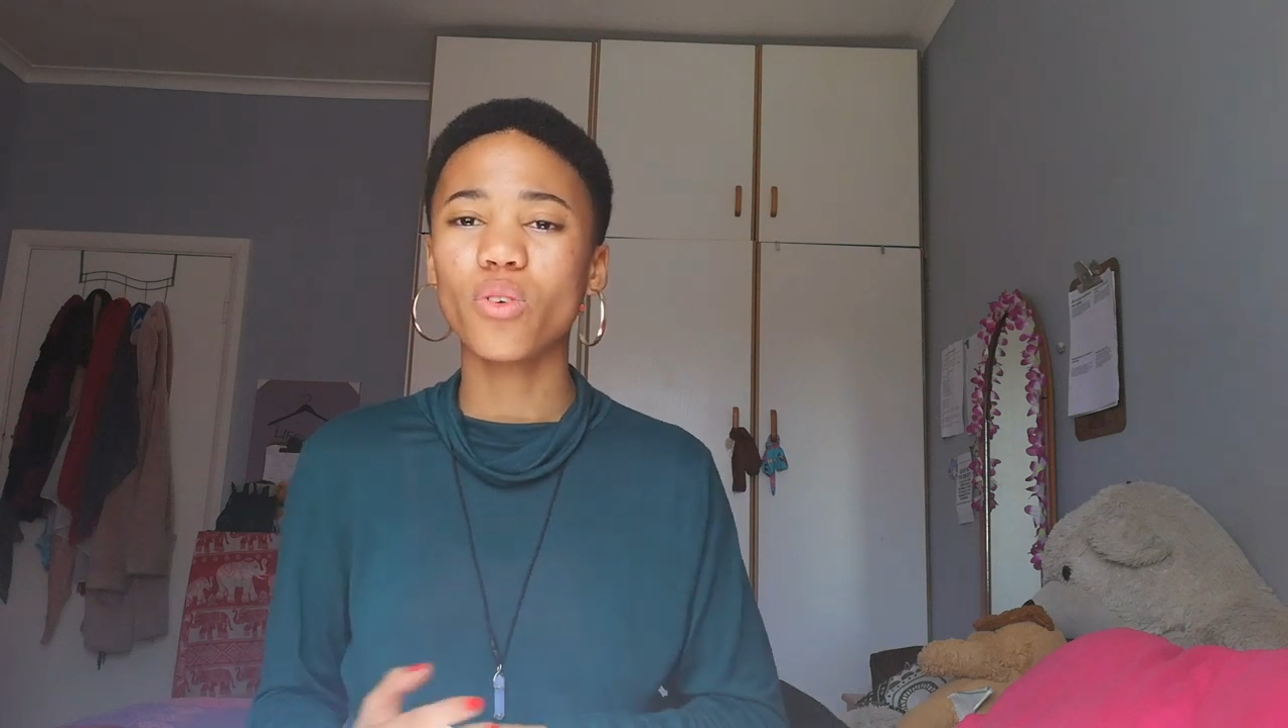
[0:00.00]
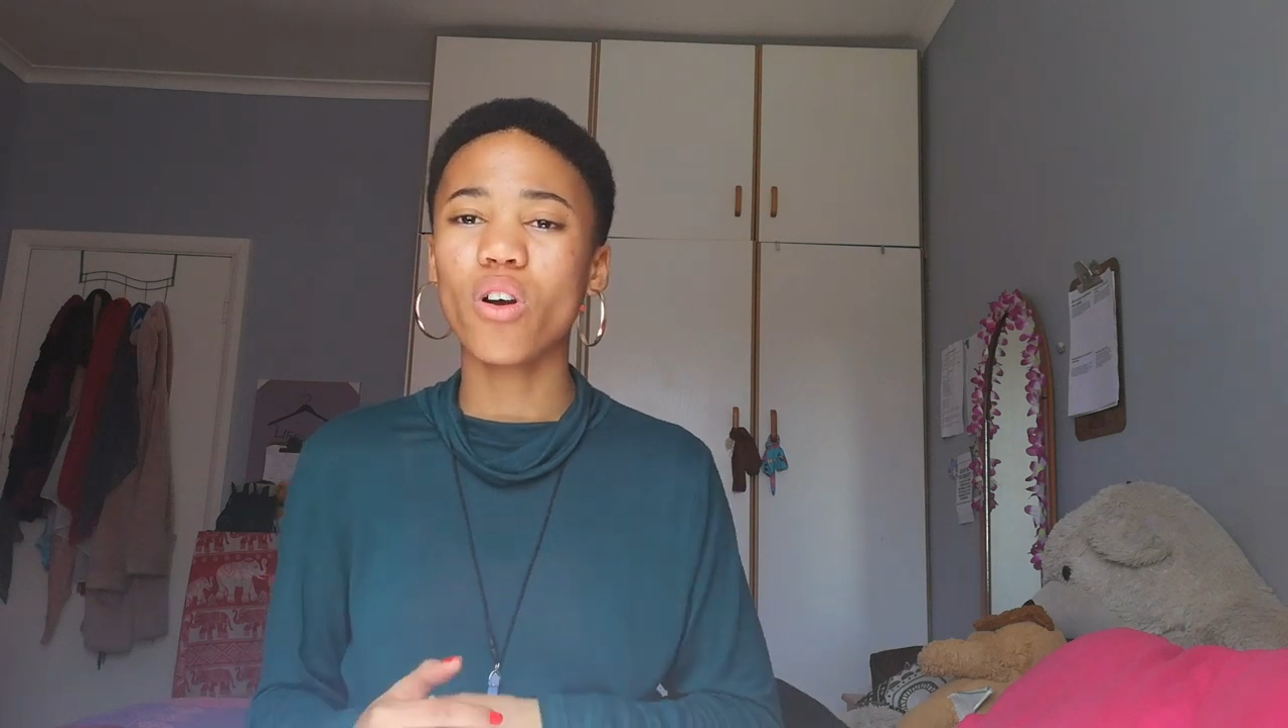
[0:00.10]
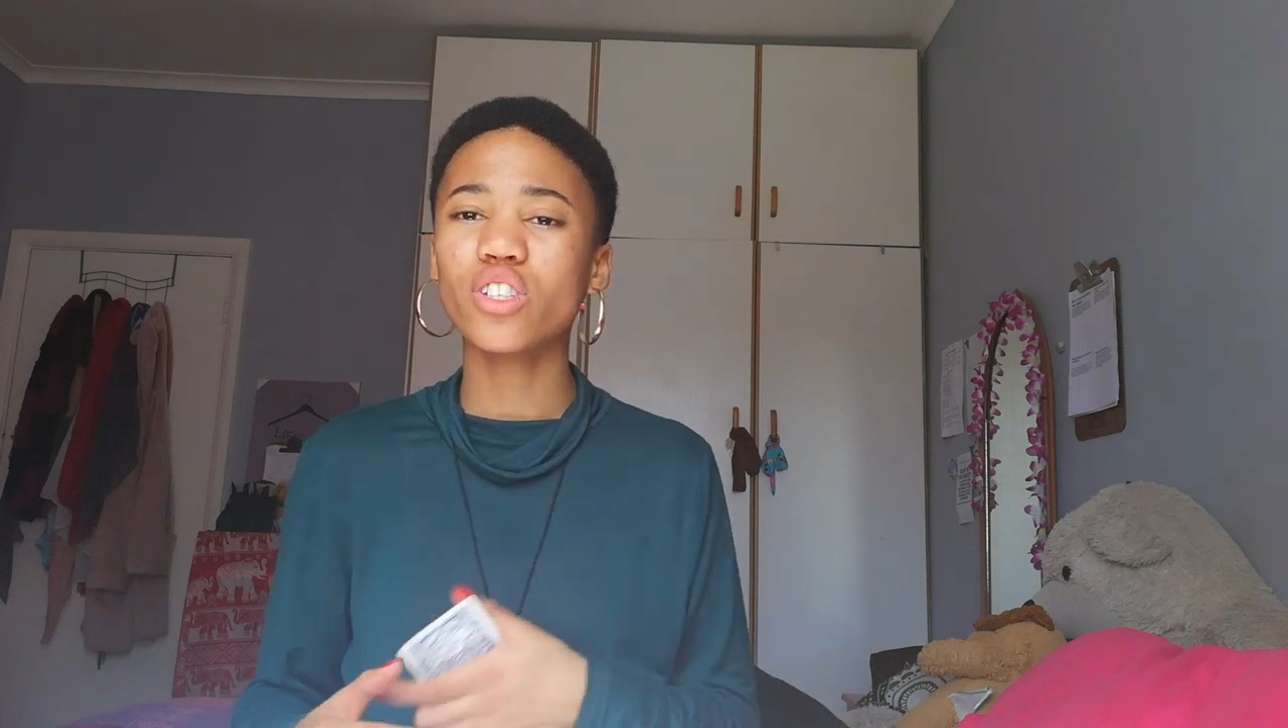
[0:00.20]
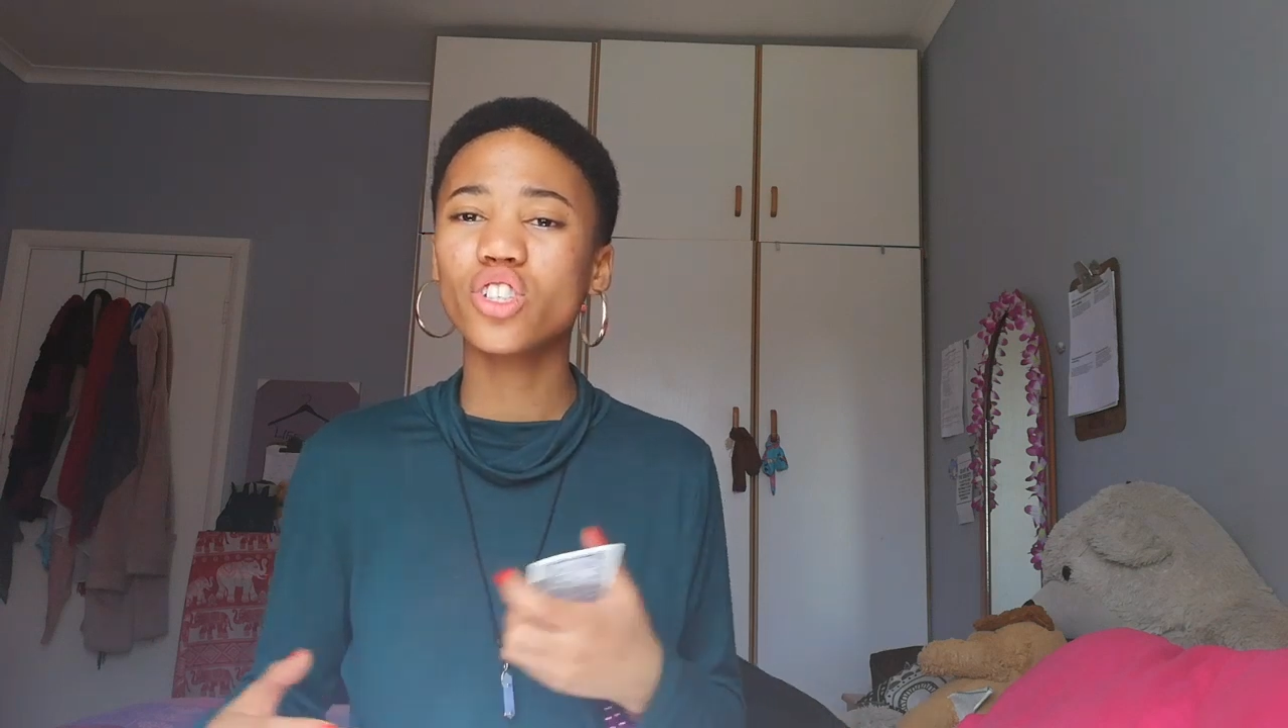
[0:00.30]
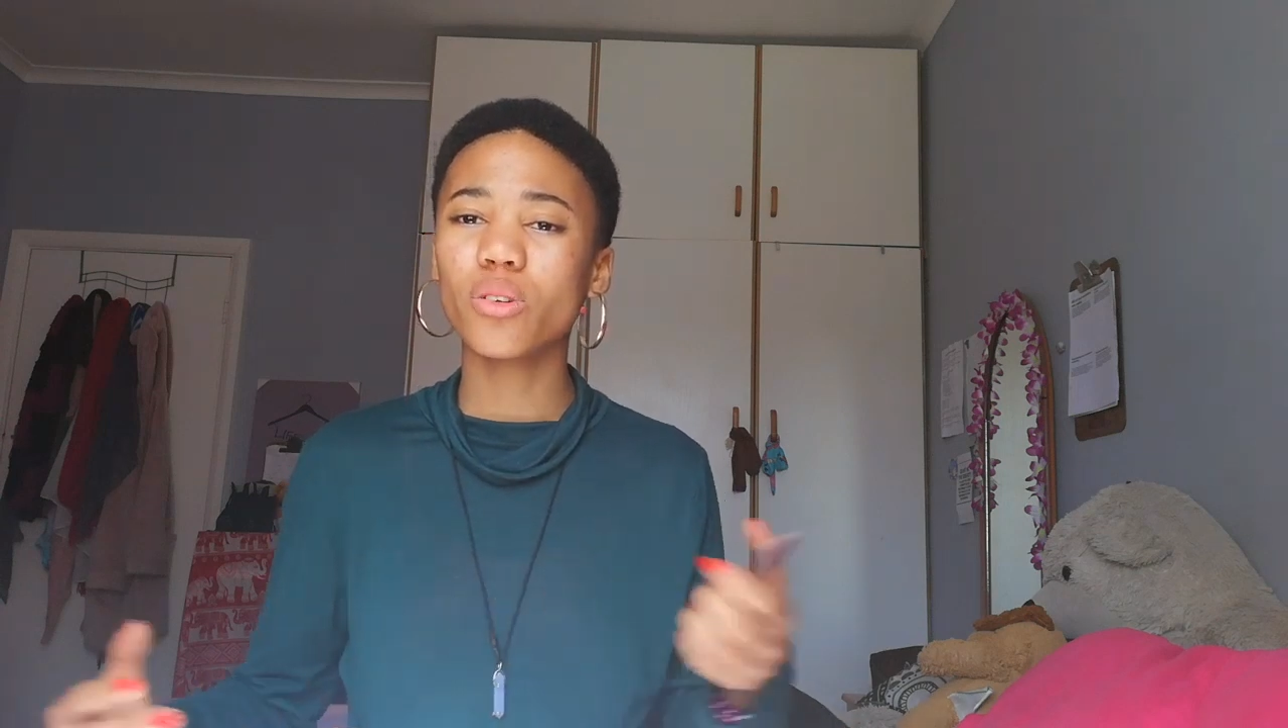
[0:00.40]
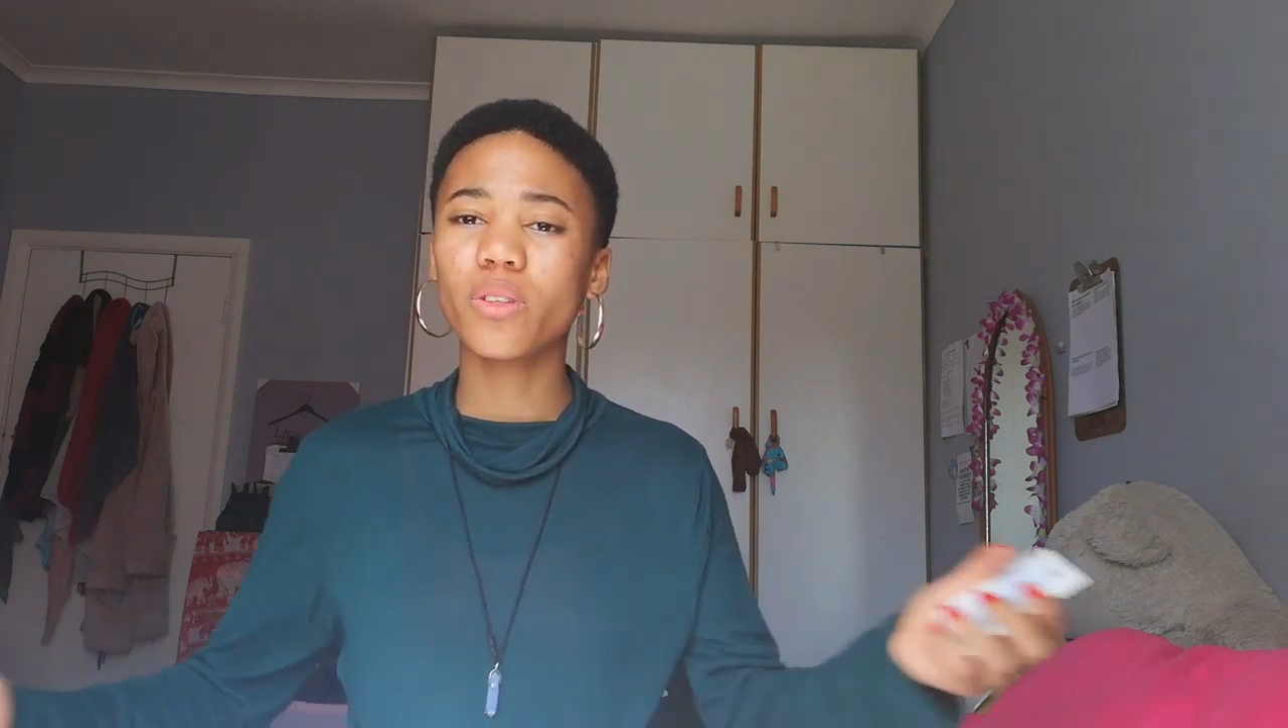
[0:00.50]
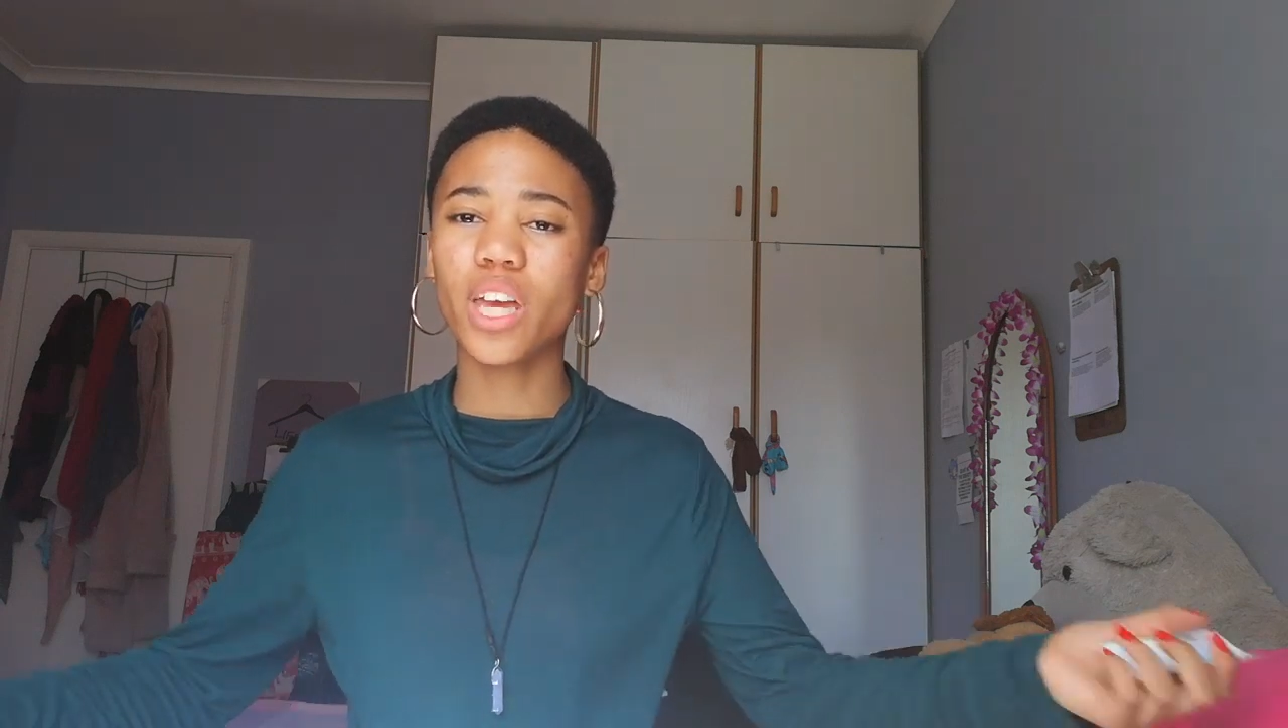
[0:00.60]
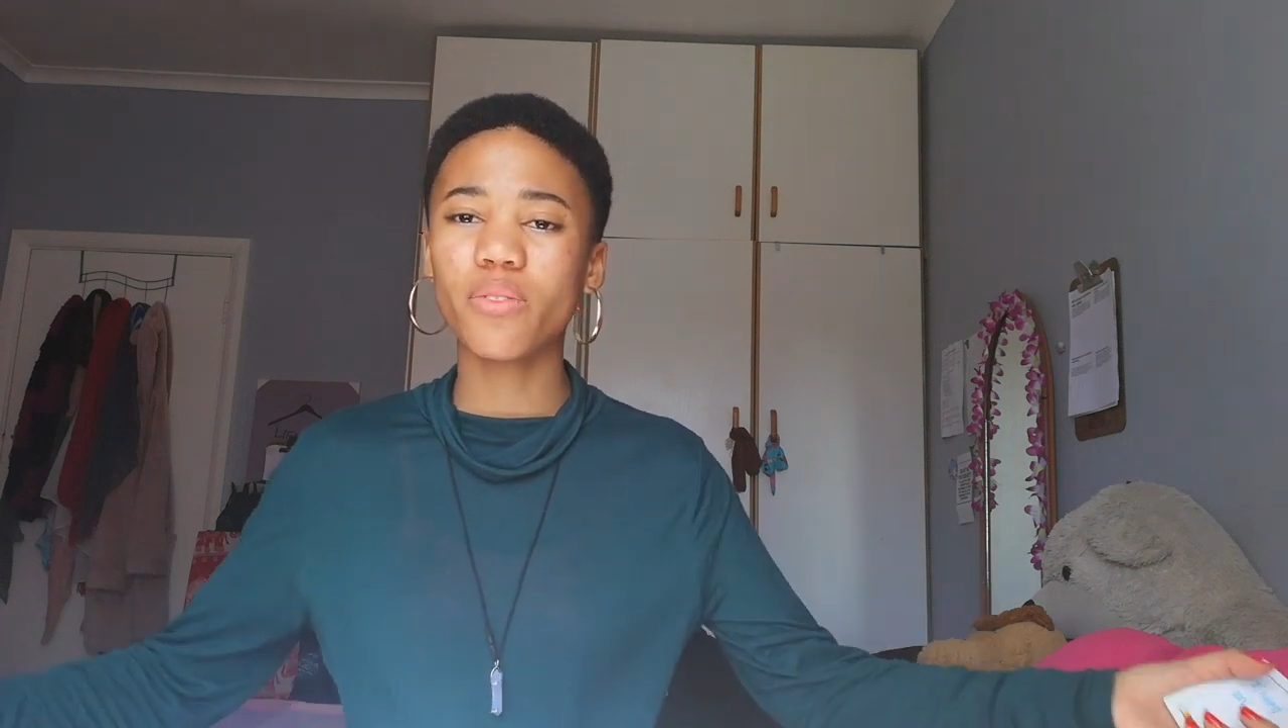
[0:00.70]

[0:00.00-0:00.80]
you aren't sure with